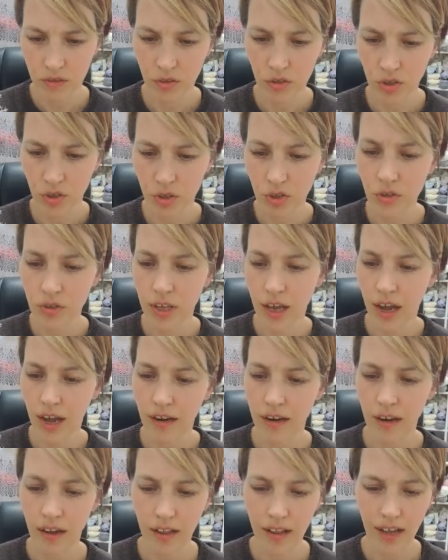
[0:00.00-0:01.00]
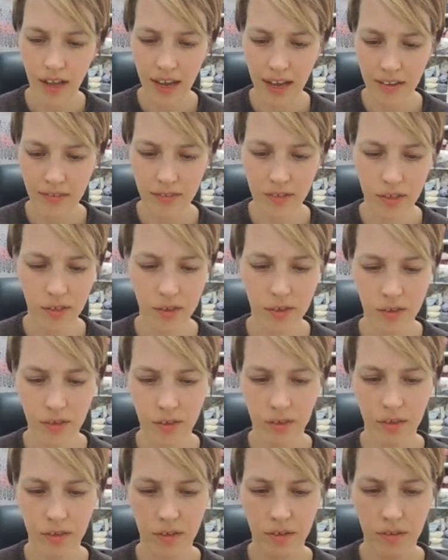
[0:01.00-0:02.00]
do that, I'll have
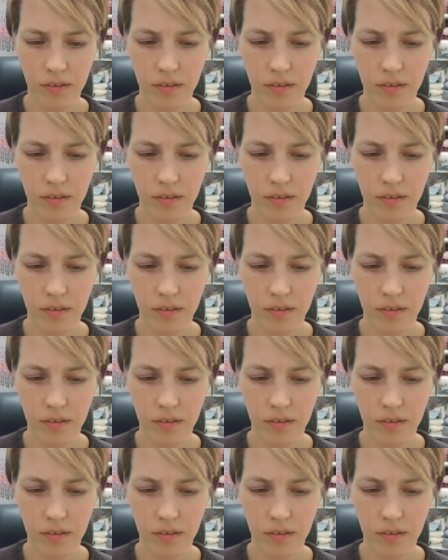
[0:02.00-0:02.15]
to